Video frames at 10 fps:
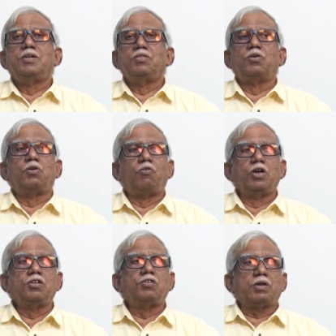Now
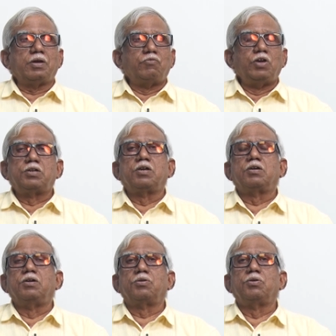what is vector
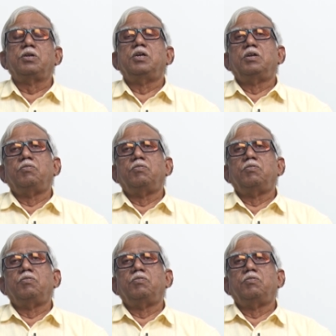control?